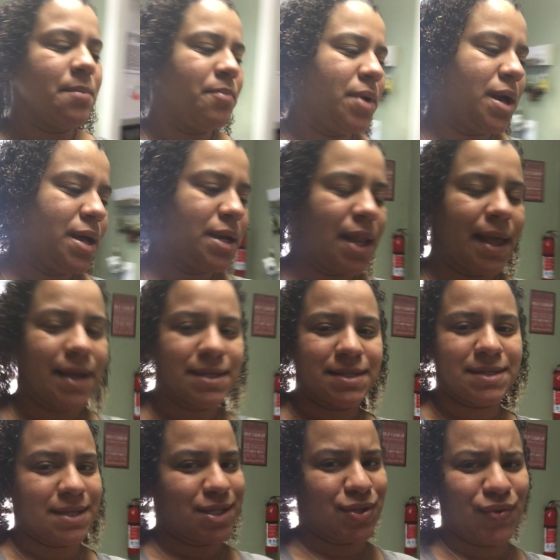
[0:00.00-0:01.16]
But like
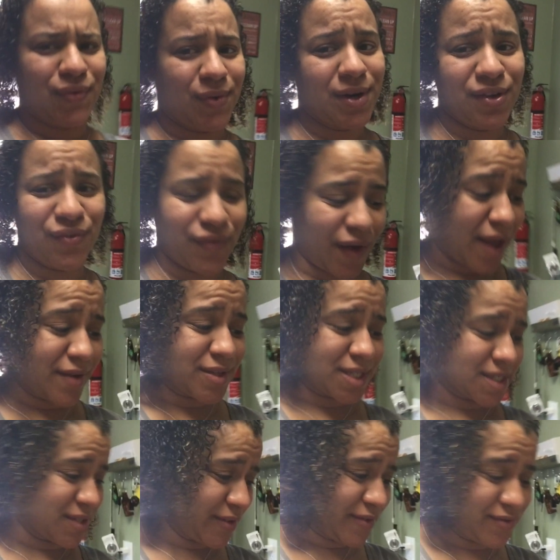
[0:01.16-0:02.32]
6:45,
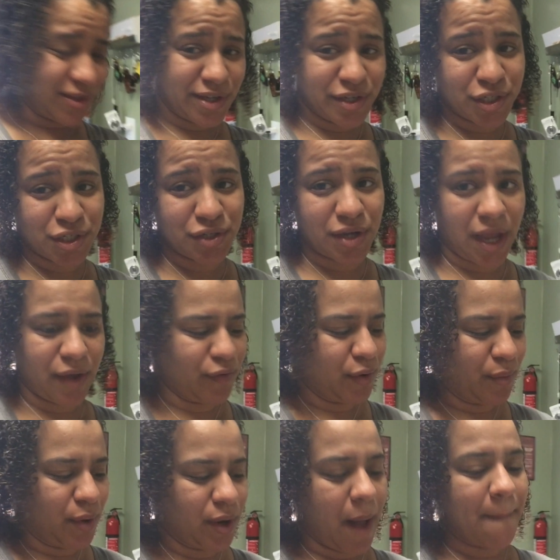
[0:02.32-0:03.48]
6:50-ish, Avery
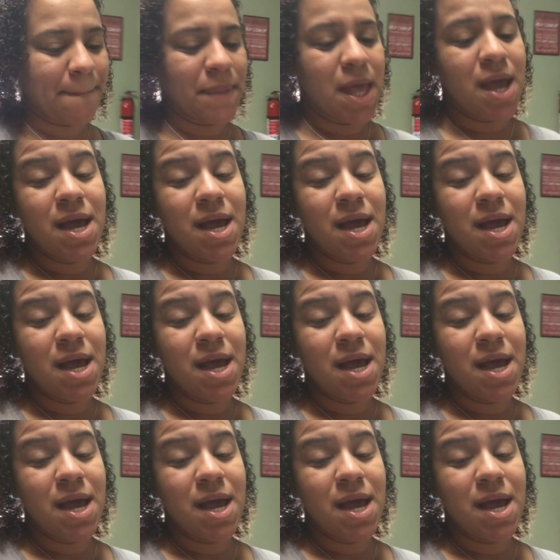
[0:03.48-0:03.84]
woke up.